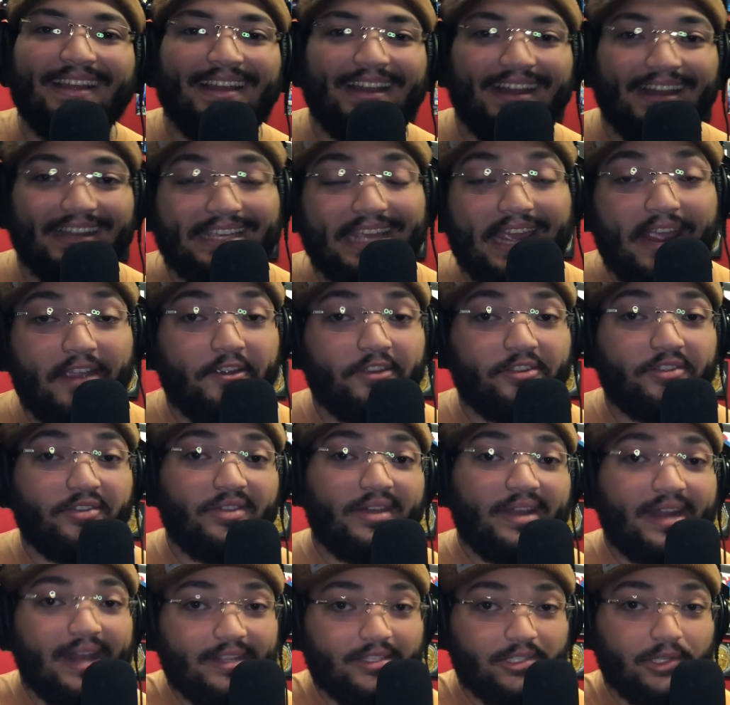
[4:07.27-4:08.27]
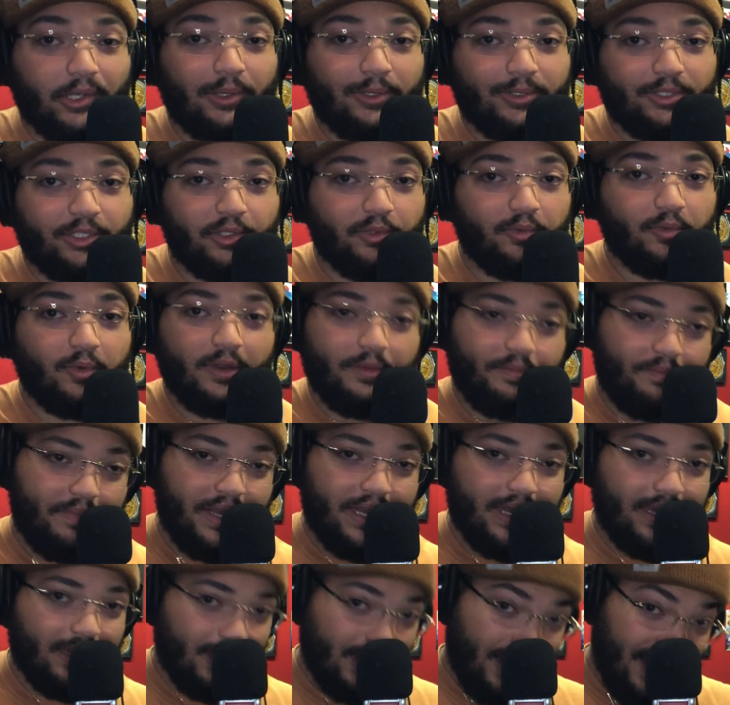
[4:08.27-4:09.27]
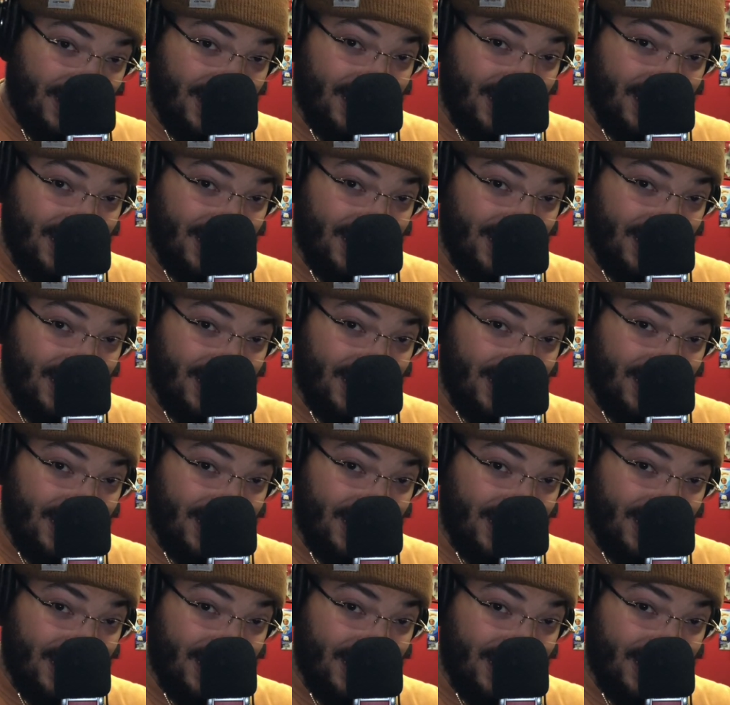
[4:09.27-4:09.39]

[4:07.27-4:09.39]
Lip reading: a character that I told you would be